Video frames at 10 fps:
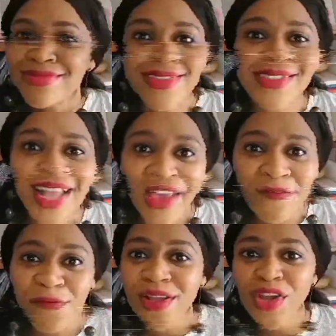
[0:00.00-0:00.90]
This life,
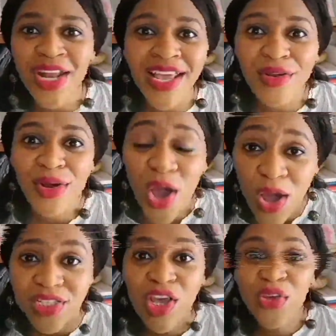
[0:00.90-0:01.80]
whether you like it or
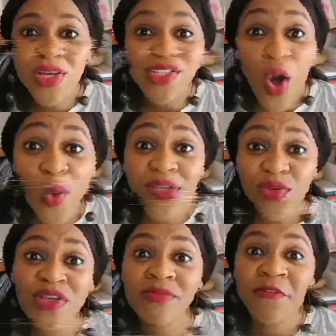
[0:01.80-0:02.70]
not, you're always
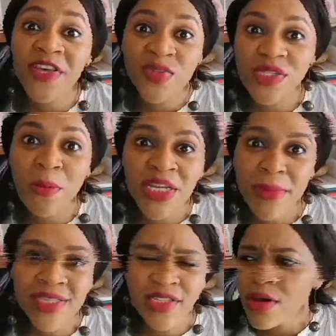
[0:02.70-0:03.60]
going to be faced with the money
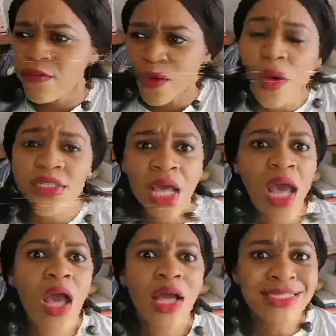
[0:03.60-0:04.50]
matter. of course,
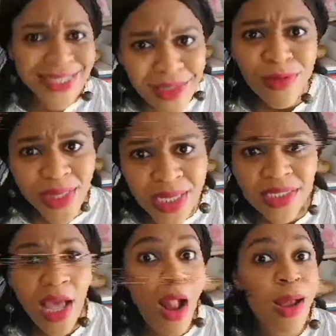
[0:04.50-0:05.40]
deal with
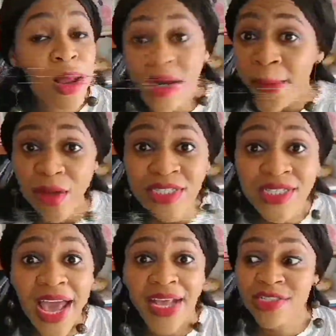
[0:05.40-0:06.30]
it. Learn about it
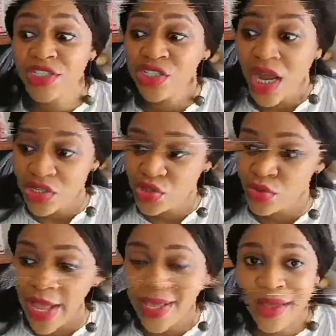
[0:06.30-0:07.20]
and start to
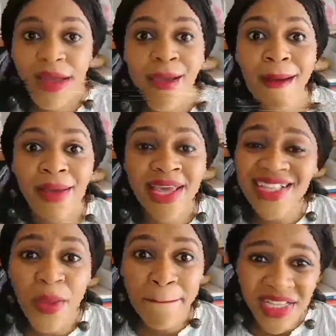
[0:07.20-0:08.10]

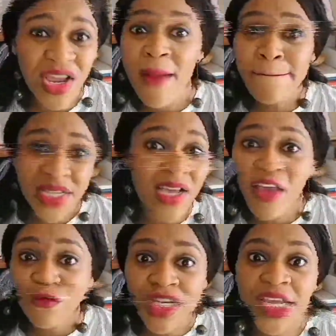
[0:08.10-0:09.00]
get better and better
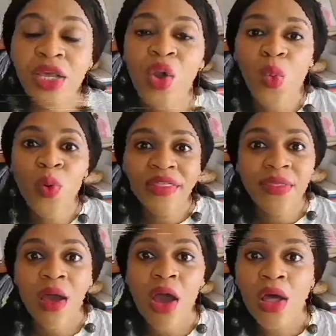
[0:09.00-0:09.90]
every day with
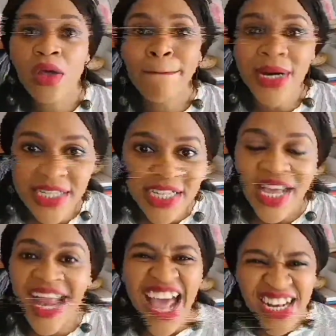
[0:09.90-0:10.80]
money
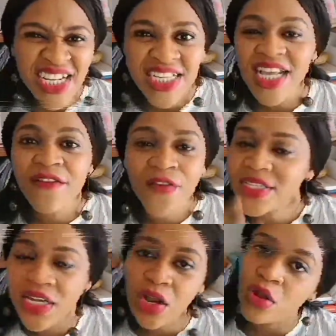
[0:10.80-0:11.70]
and handling it and
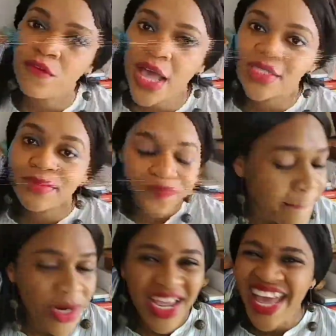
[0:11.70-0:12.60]
investment and all of that.
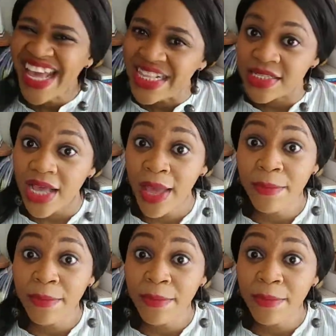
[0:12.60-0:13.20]
Number 8,